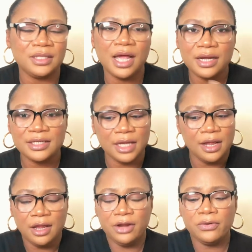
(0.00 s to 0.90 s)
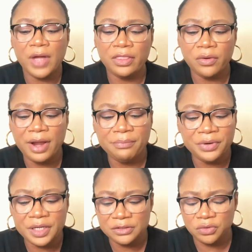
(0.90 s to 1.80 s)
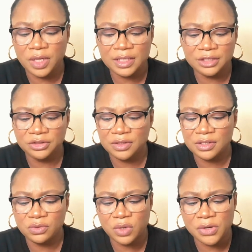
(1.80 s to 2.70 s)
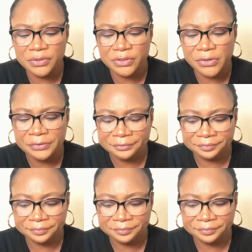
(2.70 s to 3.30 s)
And you know, I thought I'd bring it to your attention as well. So